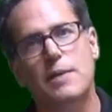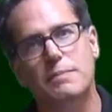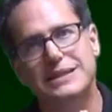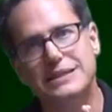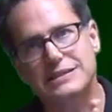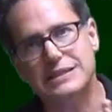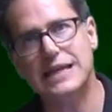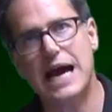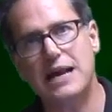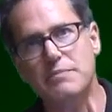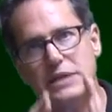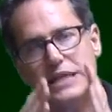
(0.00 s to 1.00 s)
but there's
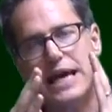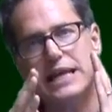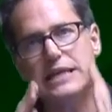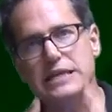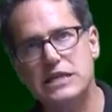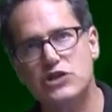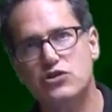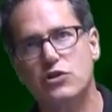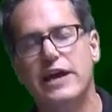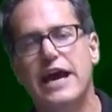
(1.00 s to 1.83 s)
gotta be that initial